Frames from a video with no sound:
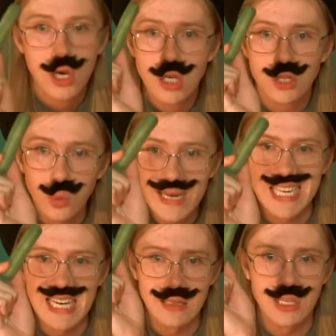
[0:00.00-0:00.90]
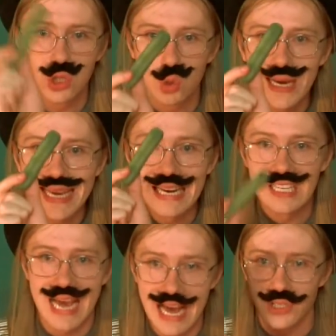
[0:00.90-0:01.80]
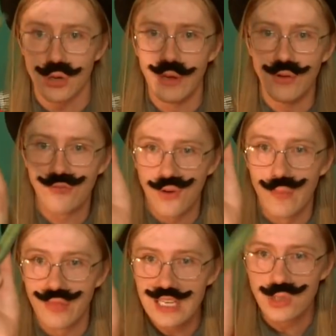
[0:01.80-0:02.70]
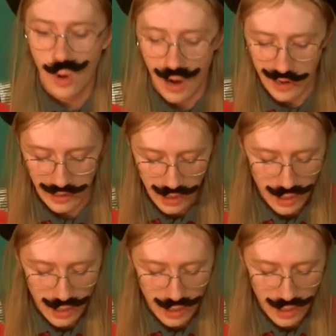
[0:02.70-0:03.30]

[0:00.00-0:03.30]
switching the squeakiness attribute from this one